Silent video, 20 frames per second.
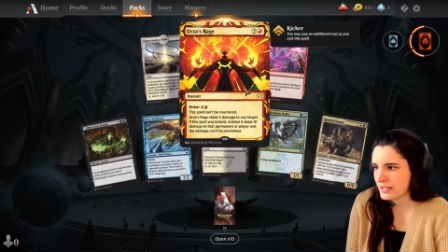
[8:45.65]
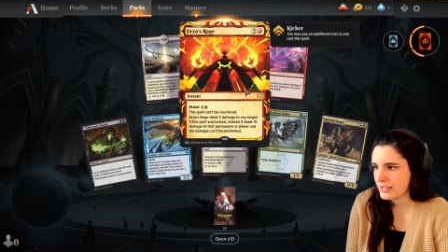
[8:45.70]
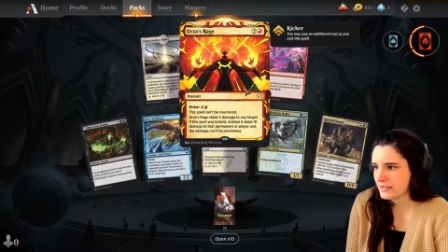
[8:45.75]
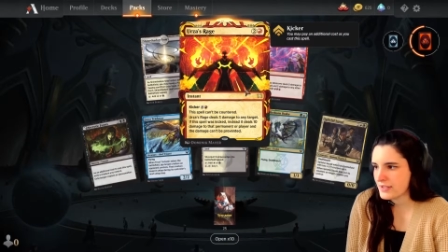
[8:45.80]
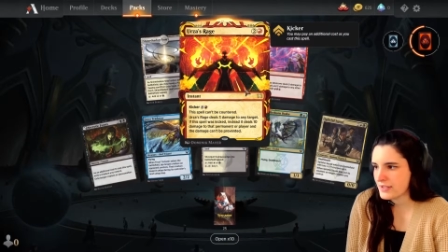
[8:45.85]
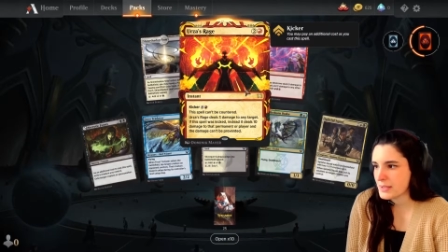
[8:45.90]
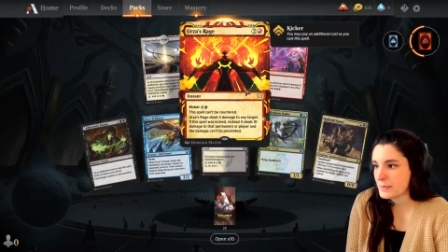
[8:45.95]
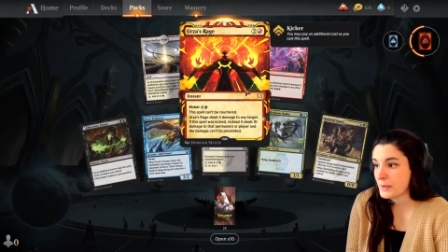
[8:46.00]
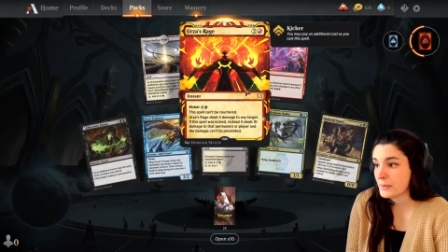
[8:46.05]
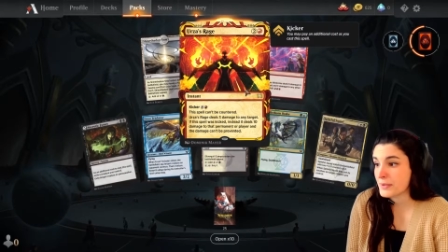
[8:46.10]
If the
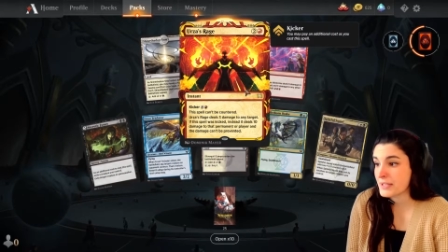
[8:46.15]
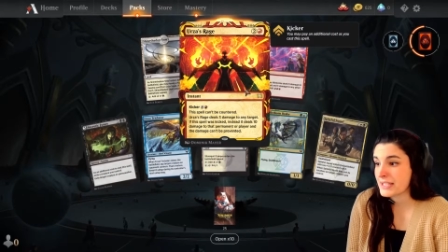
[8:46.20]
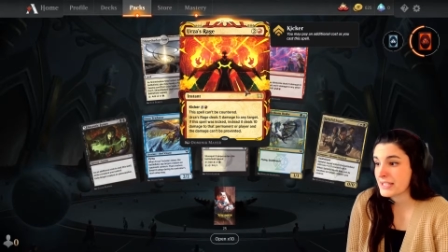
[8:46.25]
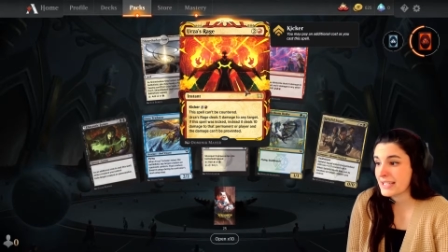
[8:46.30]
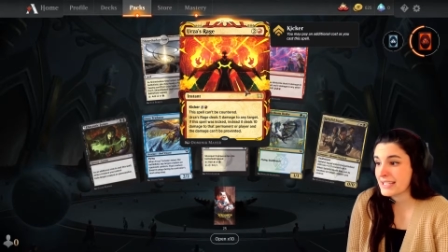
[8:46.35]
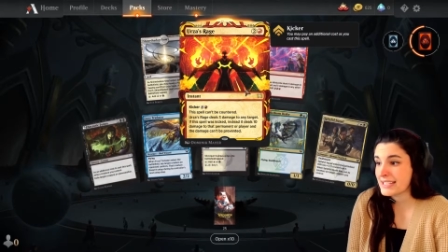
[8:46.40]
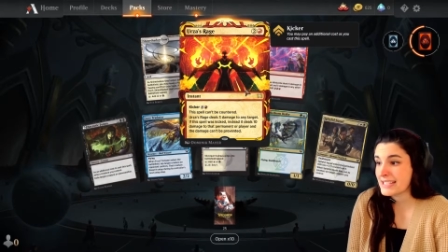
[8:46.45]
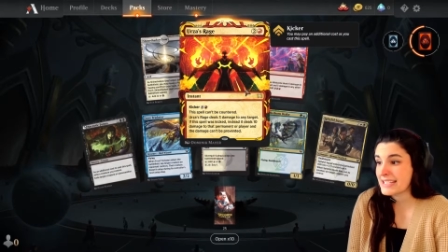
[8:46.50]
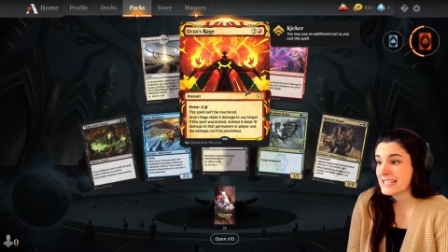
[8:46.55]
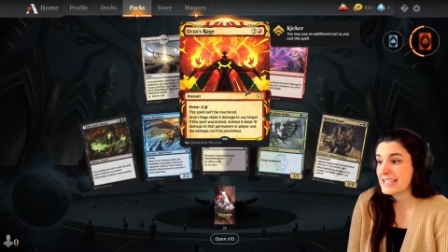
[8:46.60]
spell was
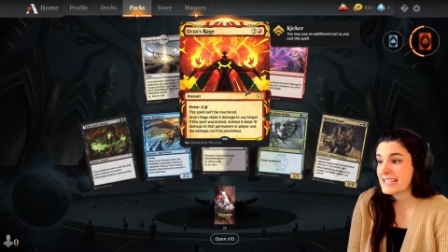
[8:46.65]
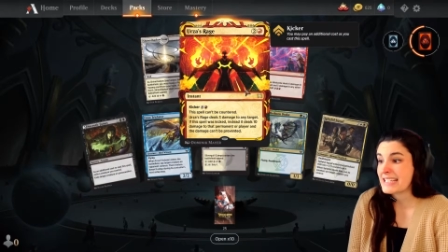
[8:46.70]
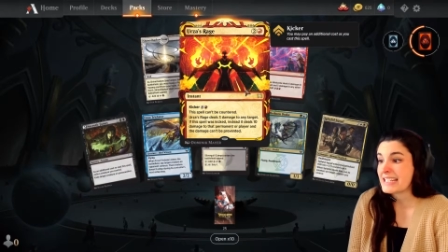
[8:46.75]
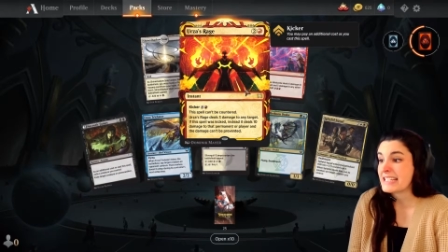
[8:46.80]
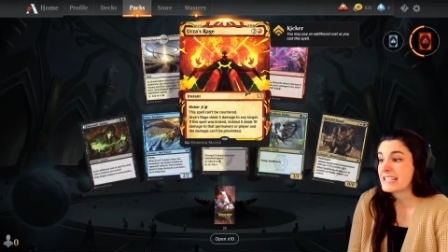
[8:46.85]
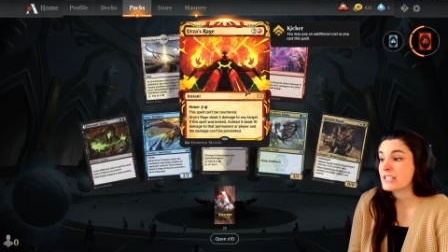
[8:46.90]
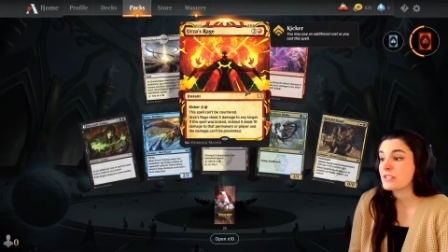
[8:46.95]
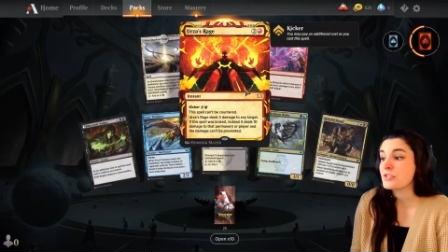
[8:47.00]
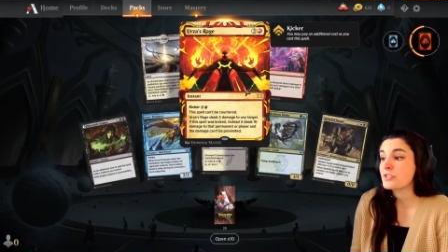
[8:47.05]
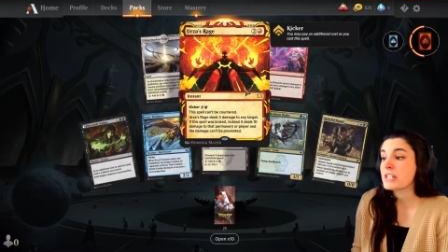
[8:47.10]
kicked, instead it
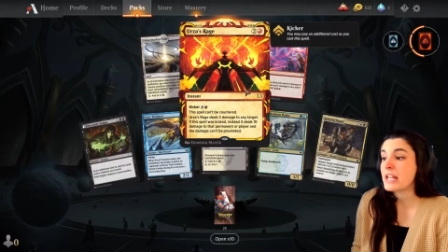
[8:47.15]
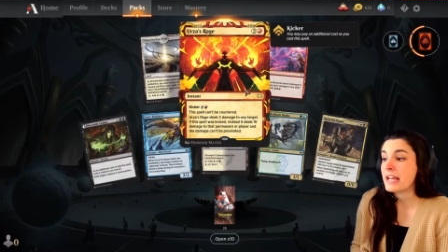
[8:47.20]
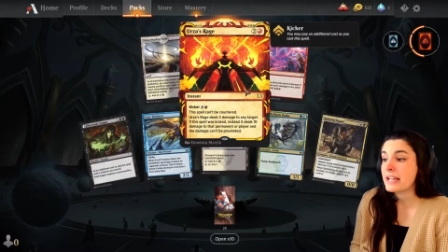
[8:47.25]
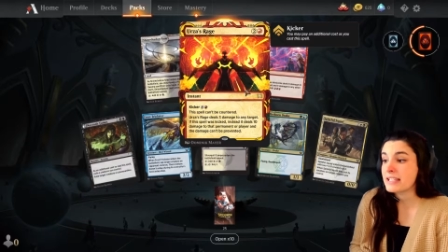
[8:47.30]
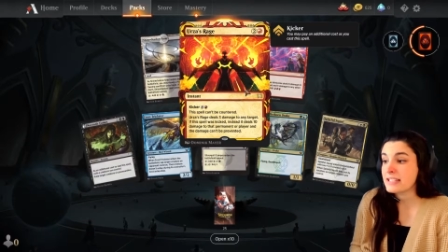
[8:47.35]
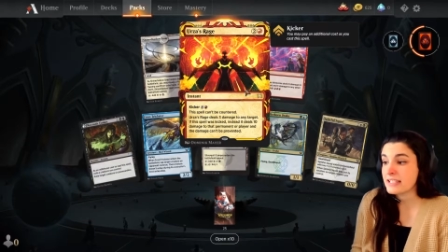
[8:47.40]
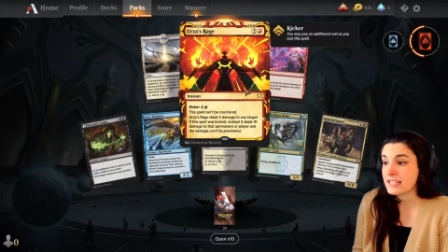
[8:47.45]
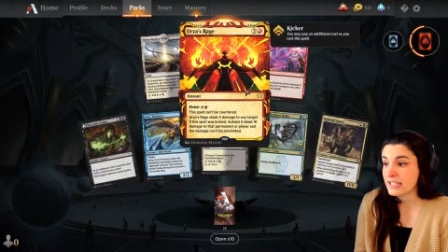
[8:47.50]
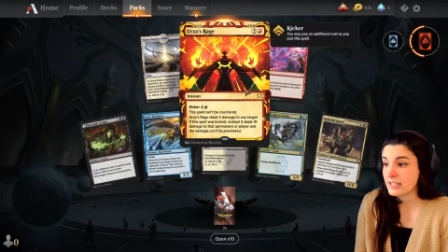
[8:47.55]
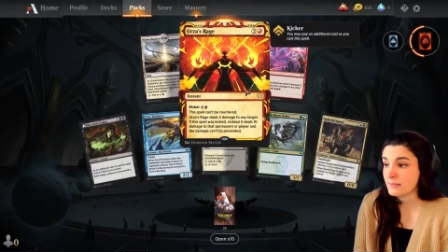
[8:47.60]
deals
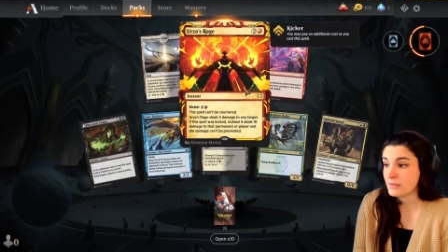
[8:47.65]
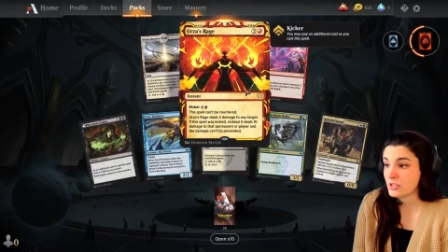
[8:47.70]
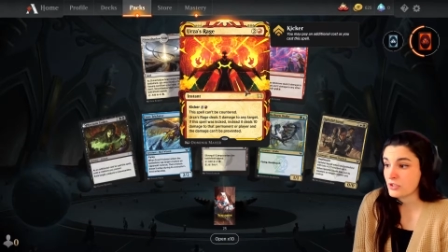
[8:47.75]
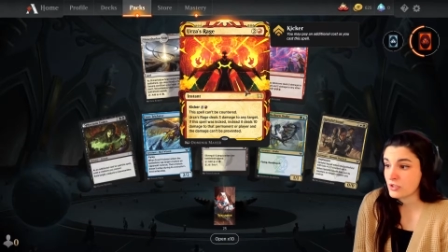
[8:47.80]
10 damage